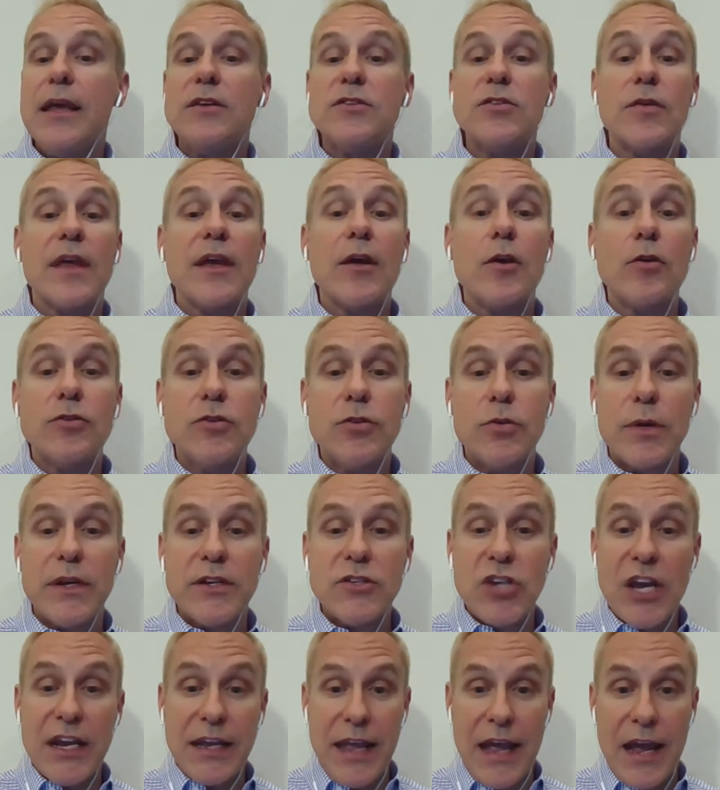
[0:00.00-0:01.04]
So they go to
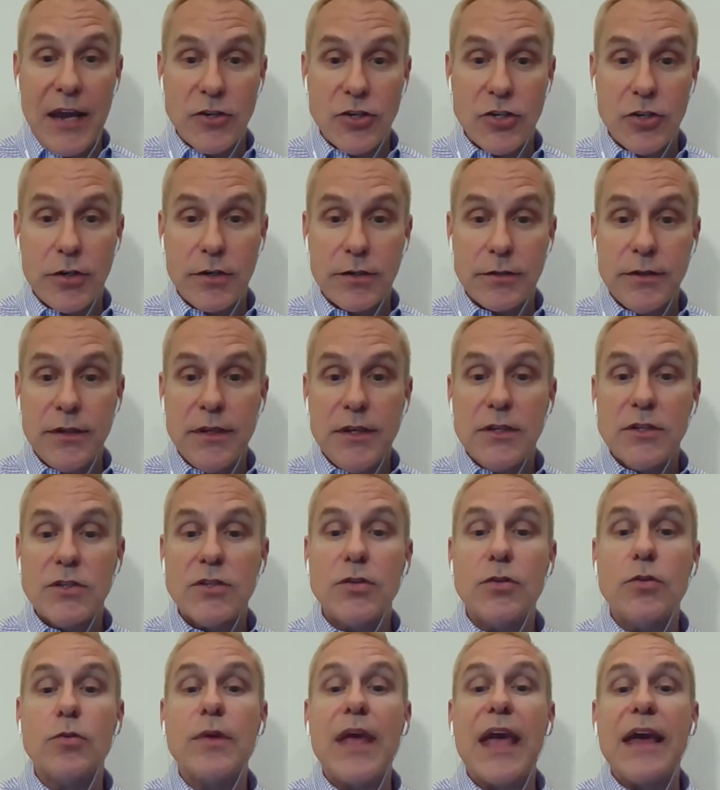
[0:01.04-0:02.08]
a check casher
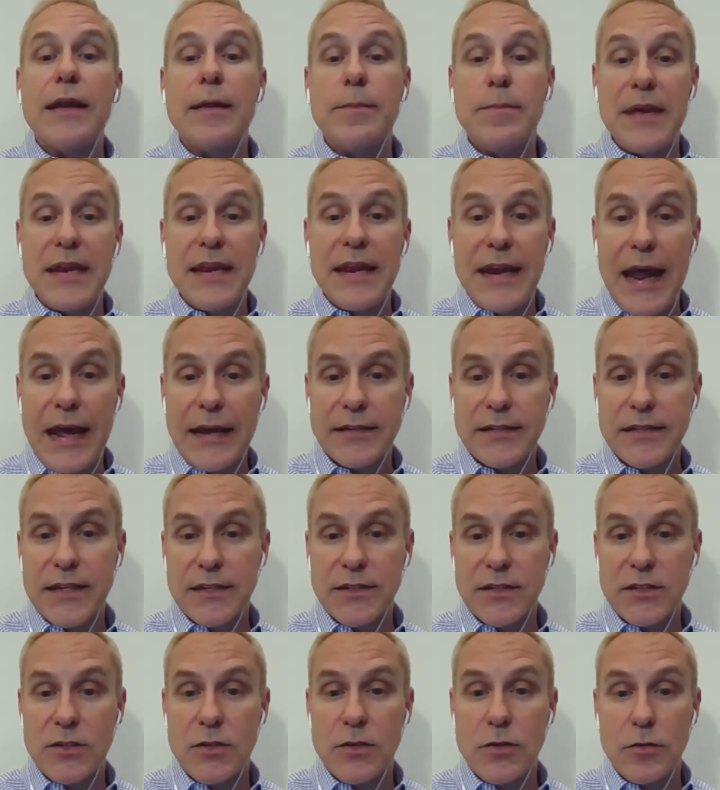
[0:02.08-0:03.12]
to get immediate
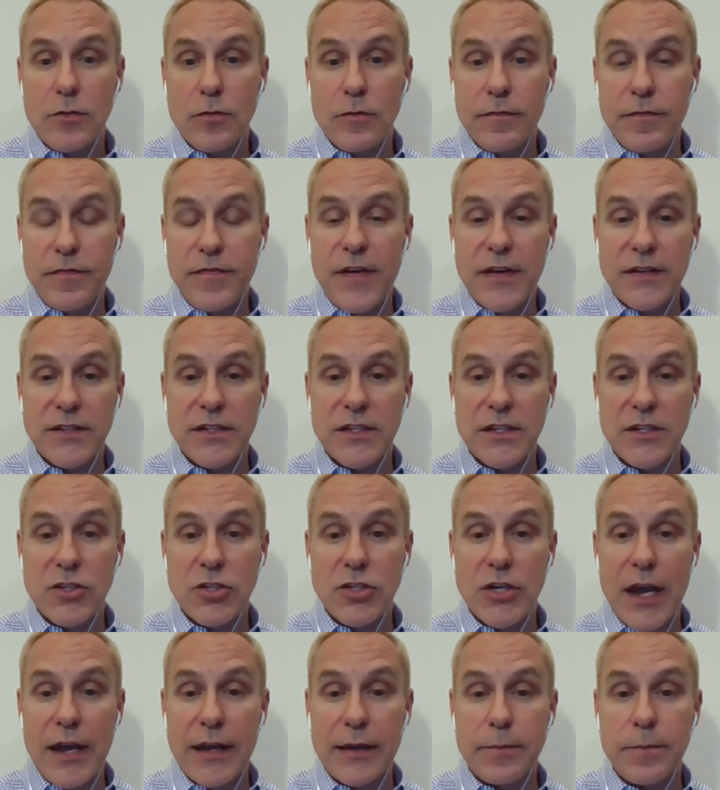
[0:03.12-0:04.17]
access to funds in a
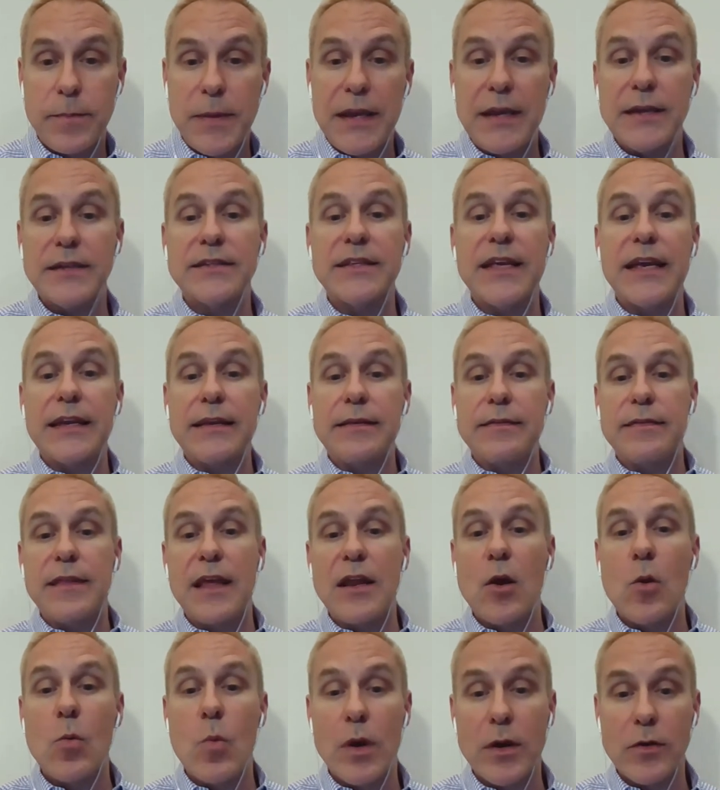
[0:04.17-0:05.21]
check because they
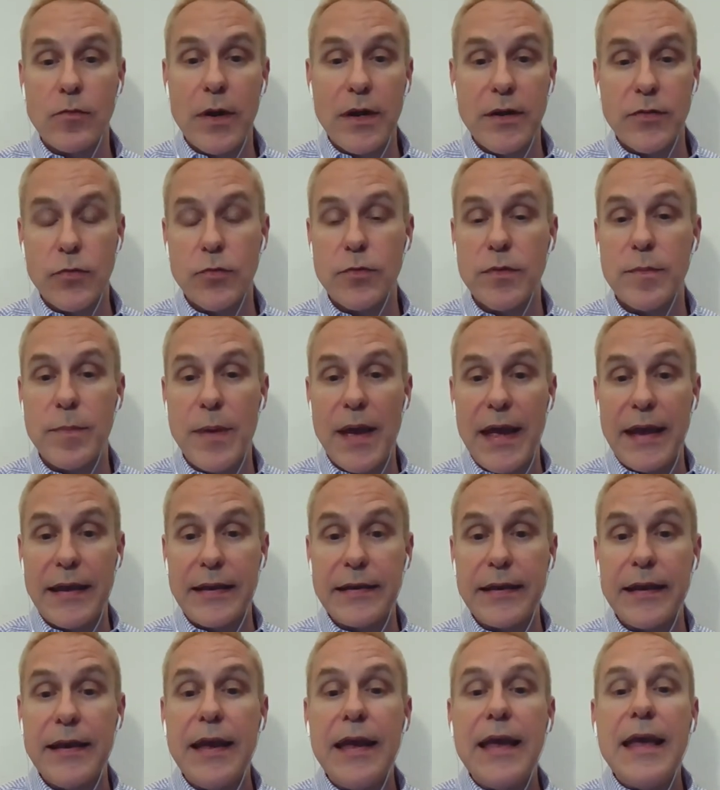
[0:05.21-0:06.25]
don't want to run it through the
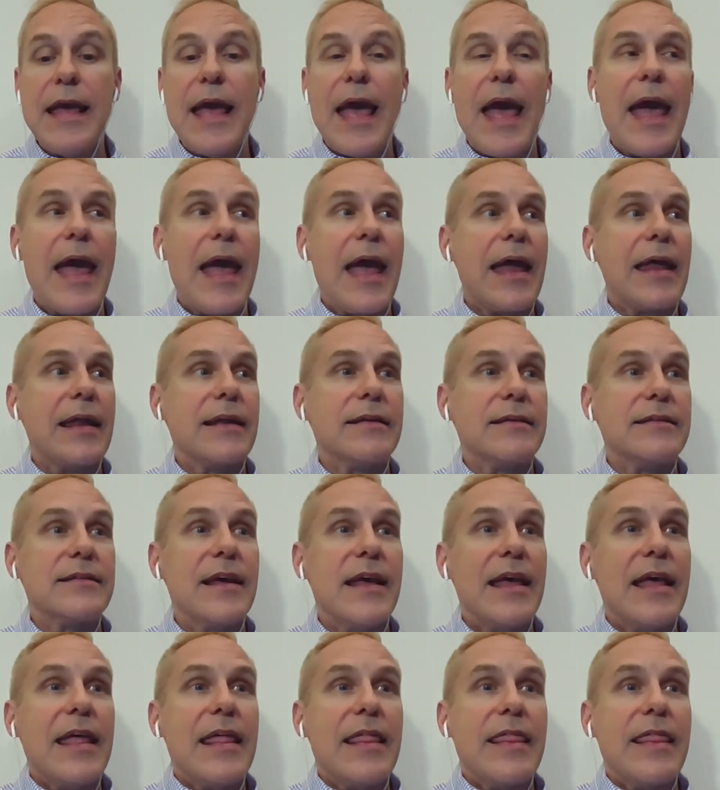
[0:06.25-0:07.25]
bank. And